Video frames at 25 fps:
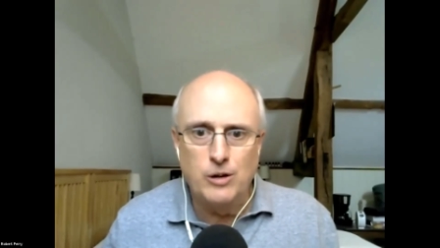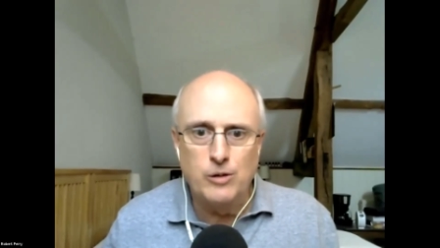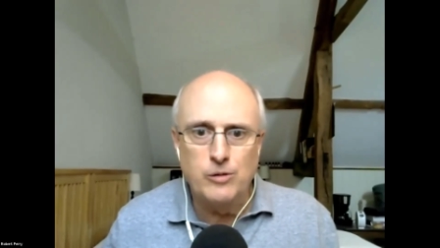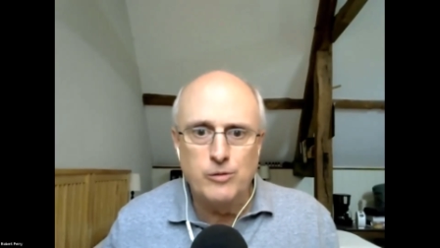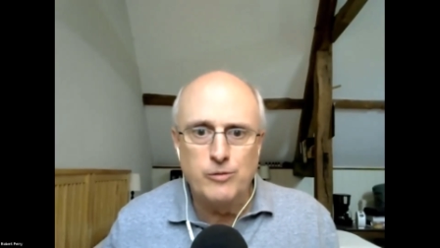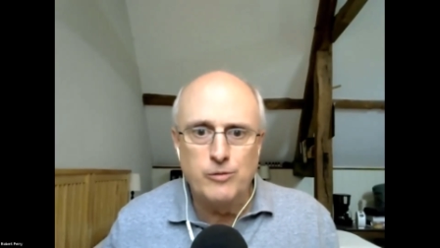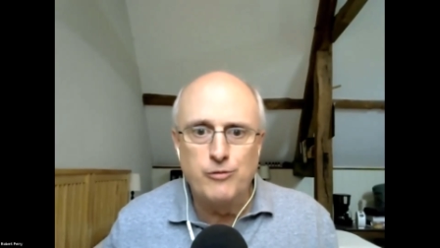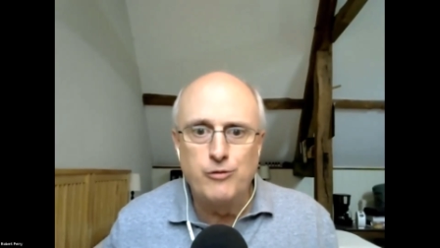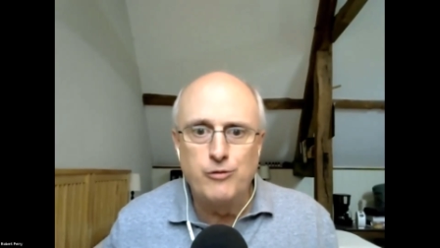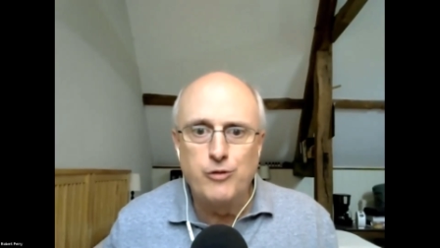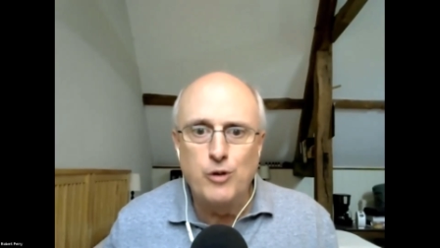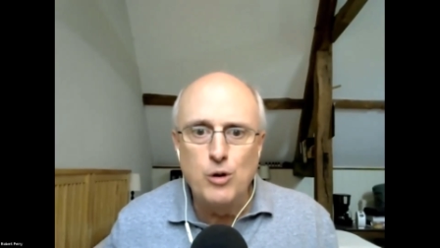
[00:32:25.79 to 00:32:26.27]

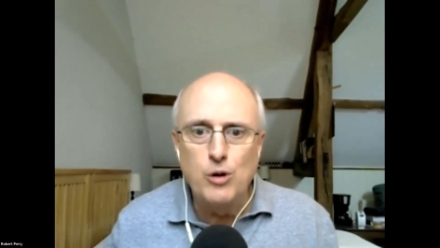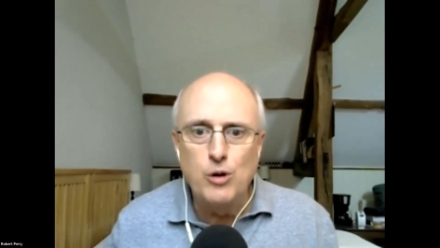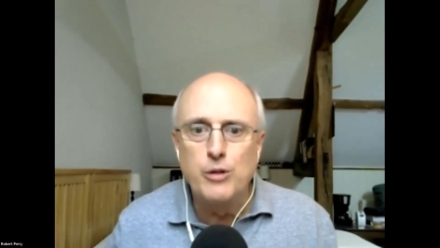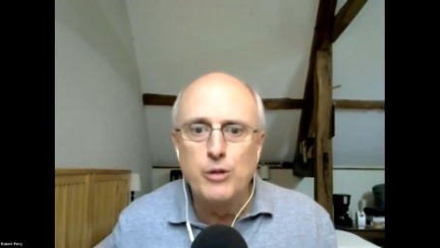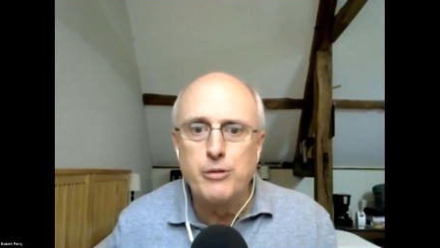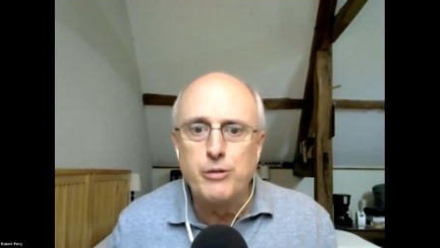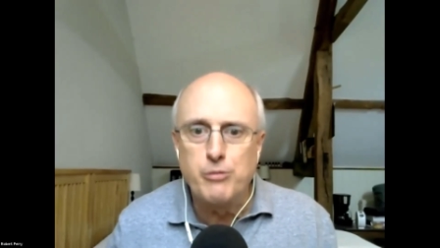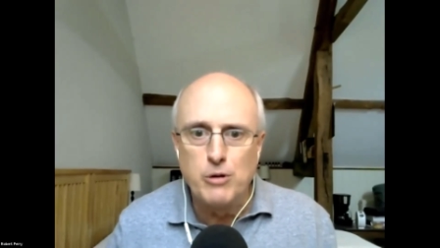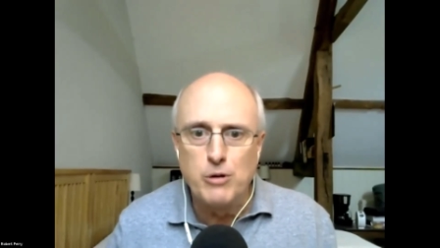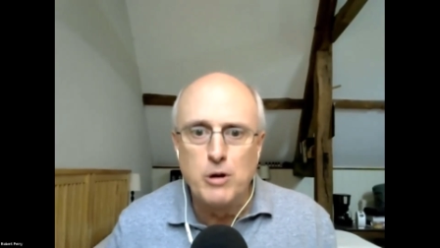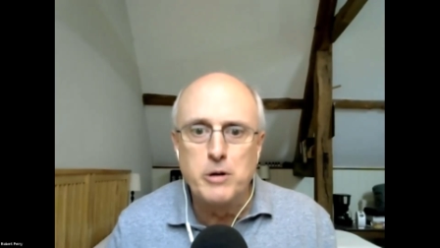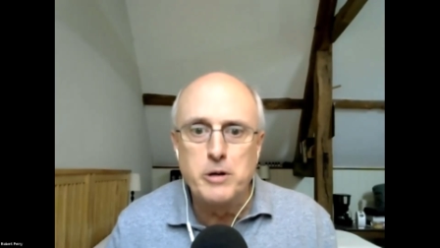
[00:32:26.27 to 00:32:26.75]

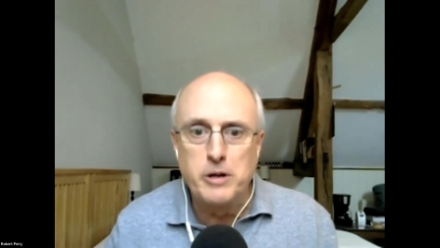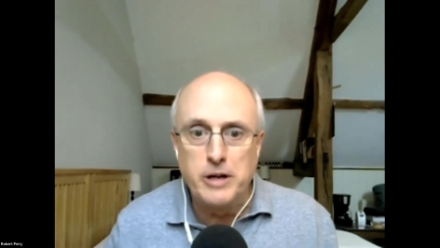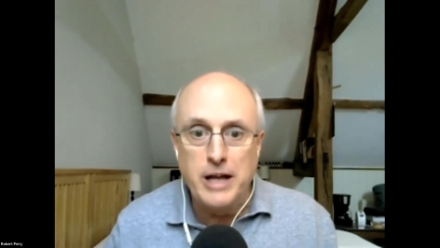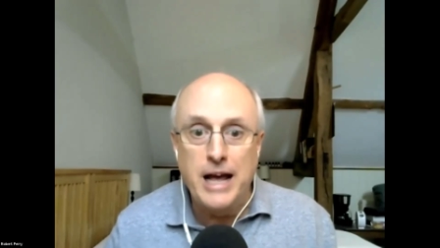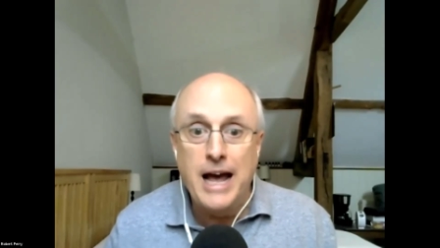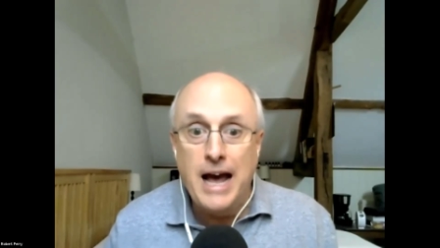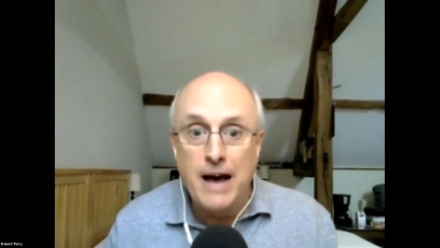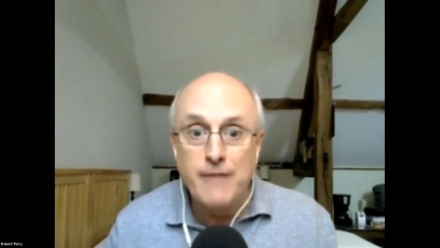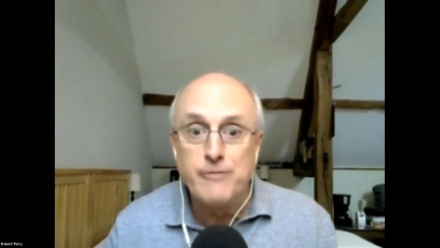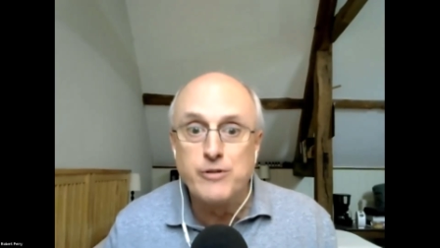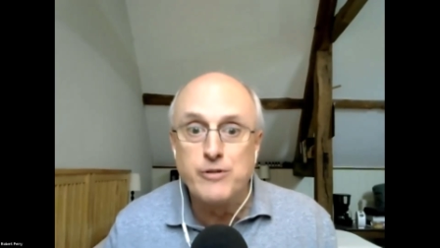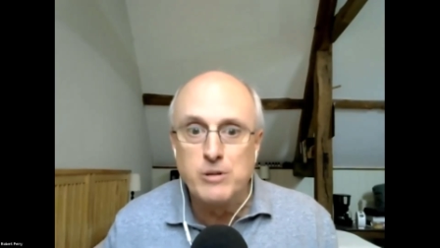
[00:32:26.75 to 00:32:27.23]
full-throated
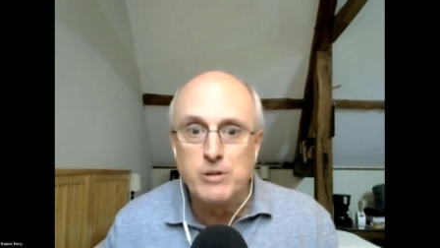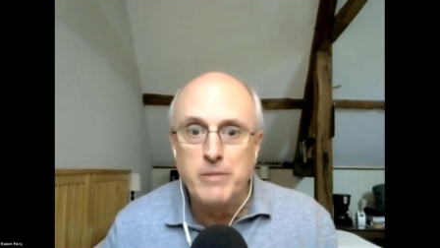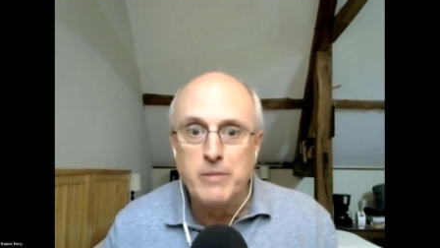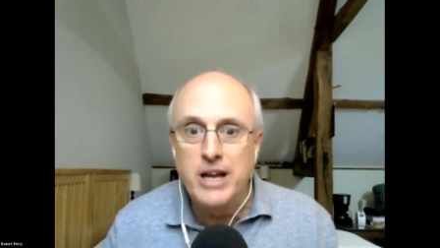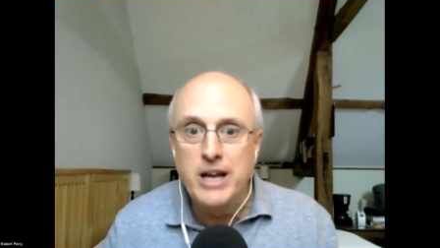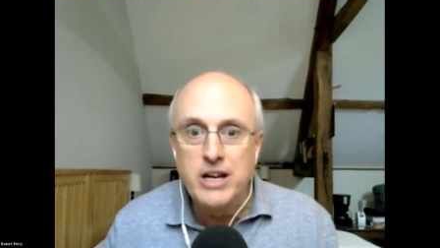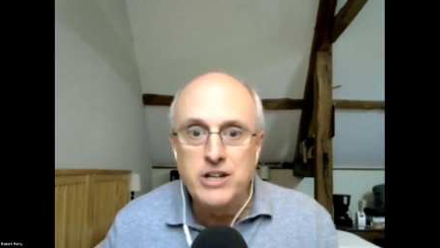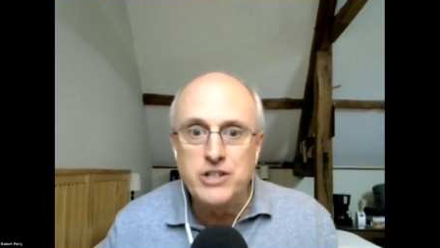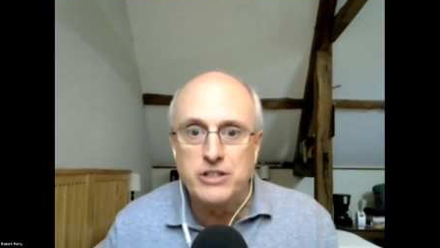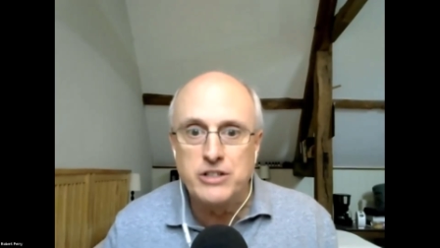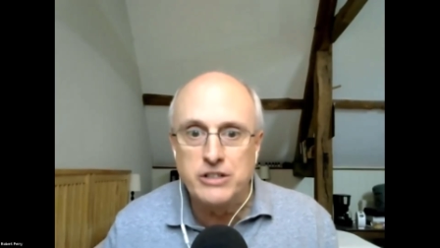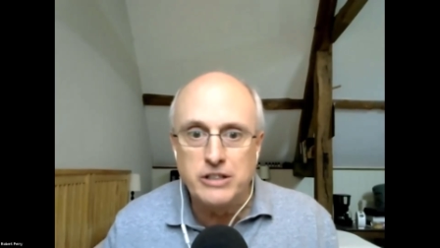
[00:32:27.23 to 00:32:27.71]

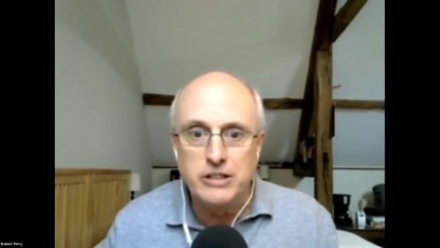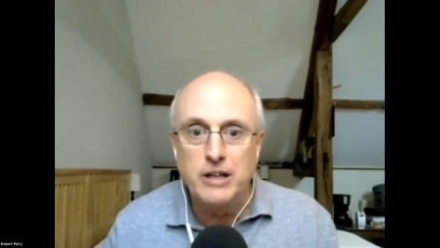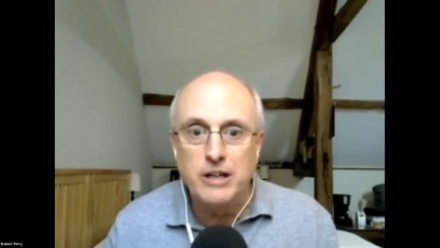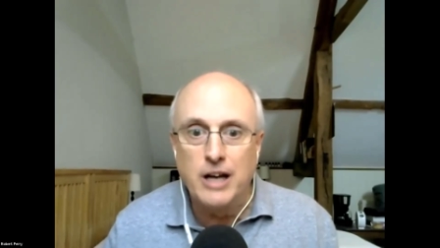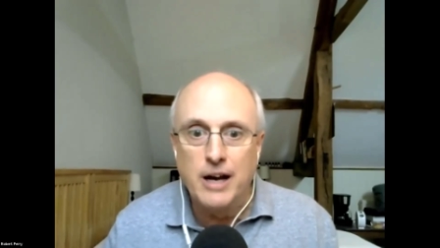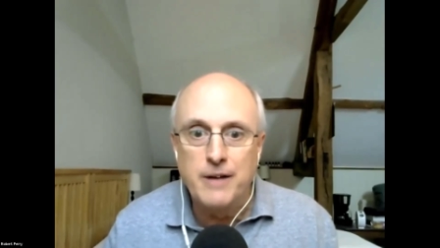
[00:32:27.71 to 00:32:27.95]
affirmation